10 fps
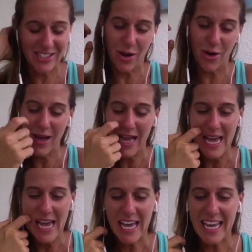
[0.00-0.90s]
So
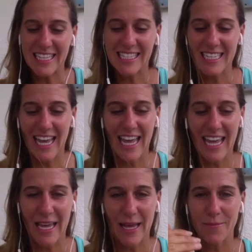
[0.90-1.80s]
it's
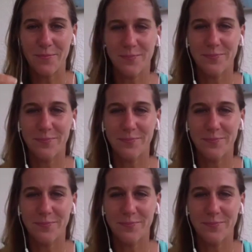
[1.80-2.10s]
a